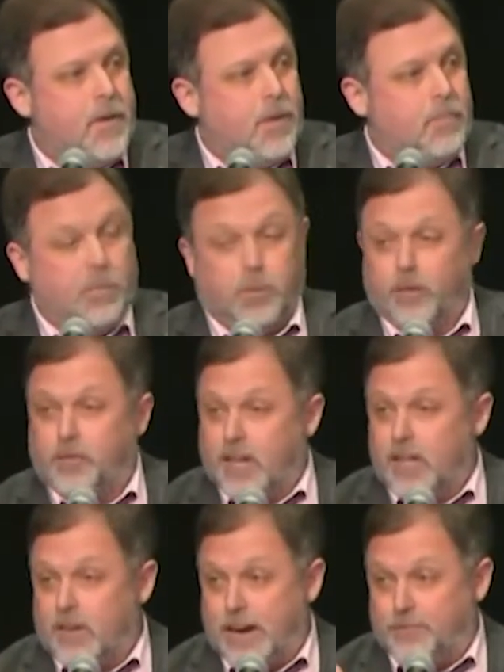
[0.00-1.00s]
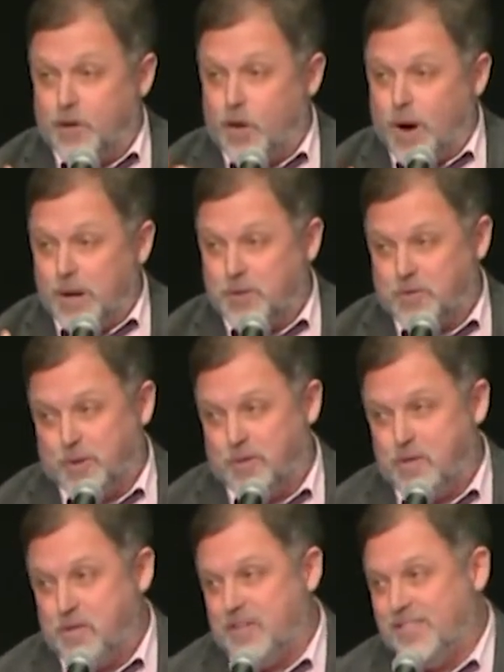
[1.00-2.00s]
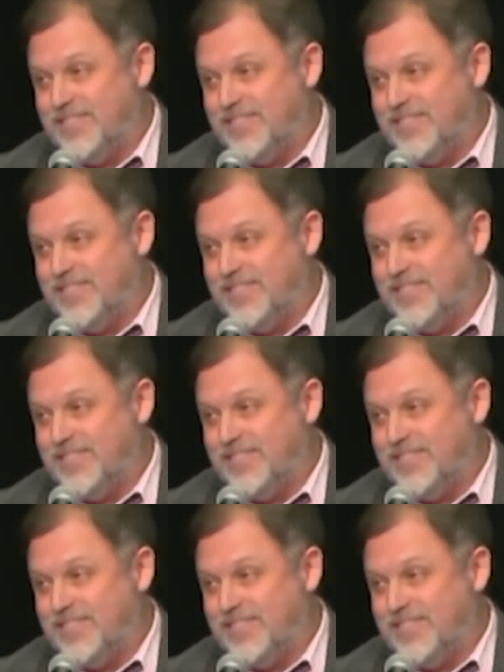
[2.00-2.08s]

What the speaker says: People of color have to know our truth.